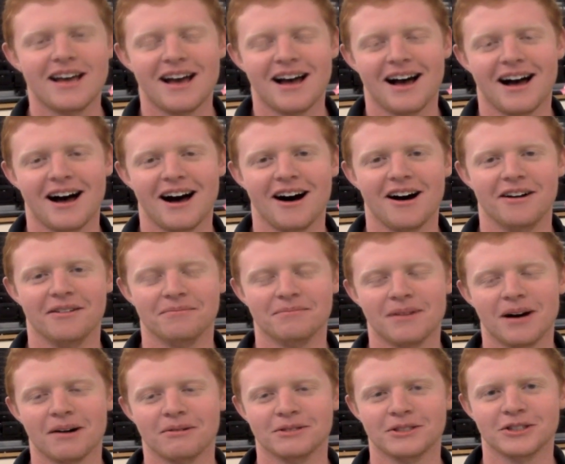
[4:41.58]
Um,
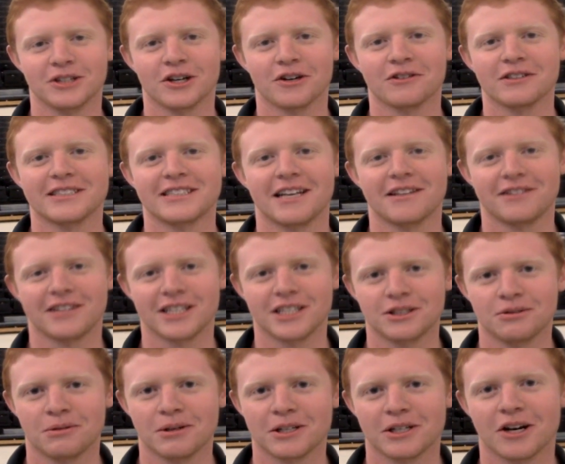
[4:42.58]
I was nervous that things
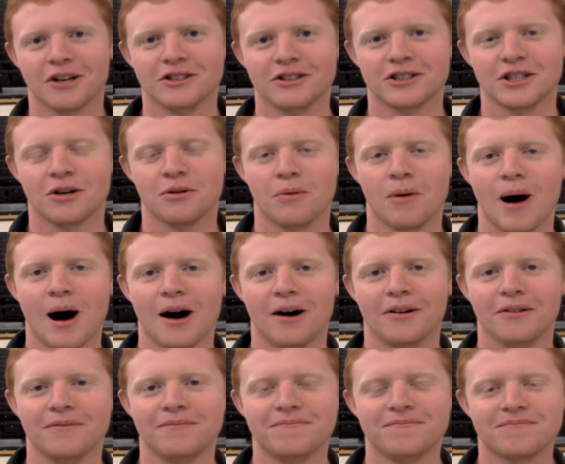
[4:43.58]
wouldn't go so
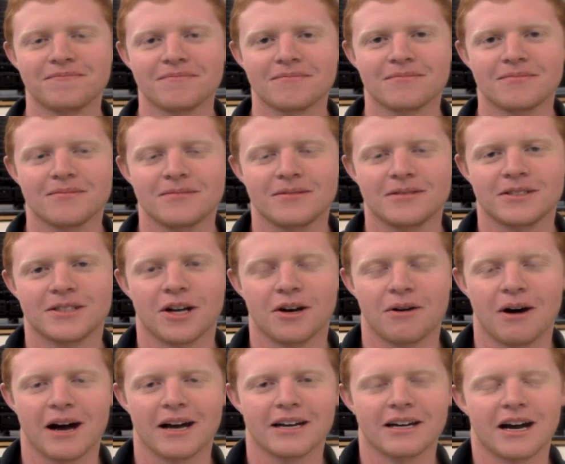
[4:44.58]
well, so
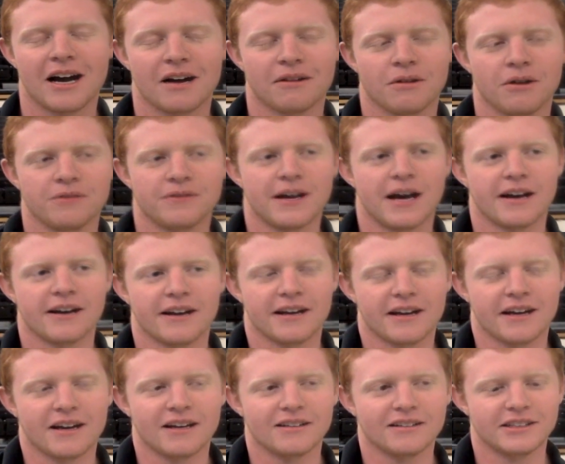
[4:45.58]
I, I wrote down a,
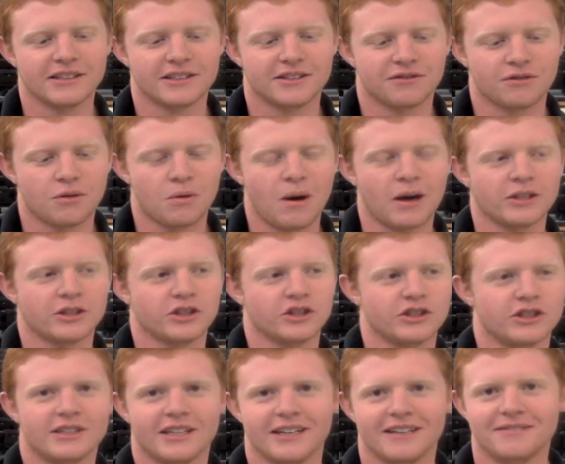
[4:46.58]
a uh, list of questions
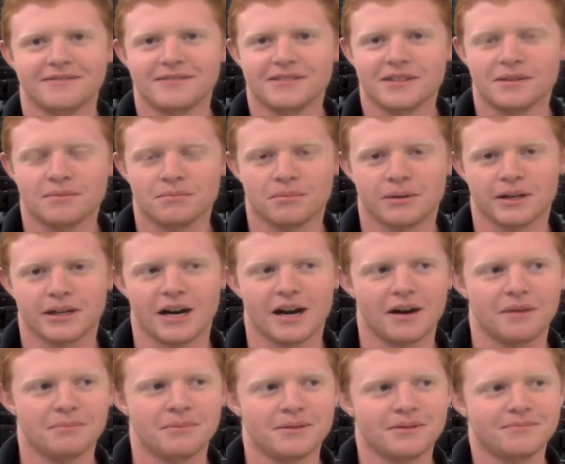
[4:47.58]
to bring
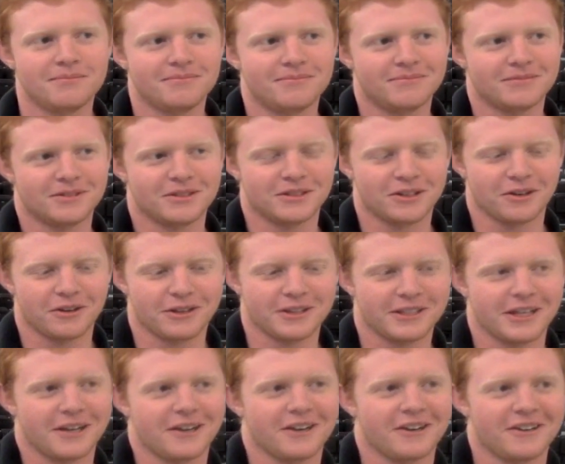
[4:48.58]
up during
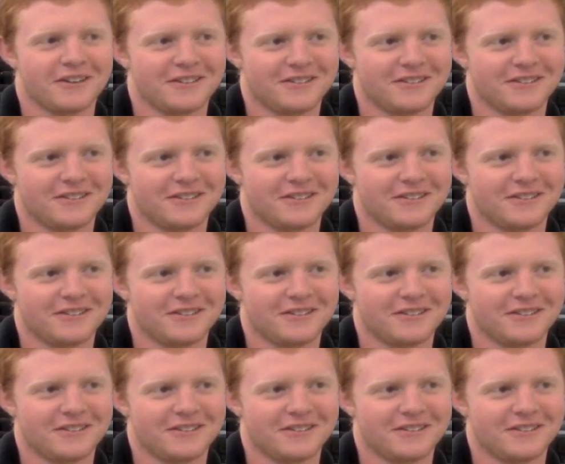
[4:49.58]
dinner.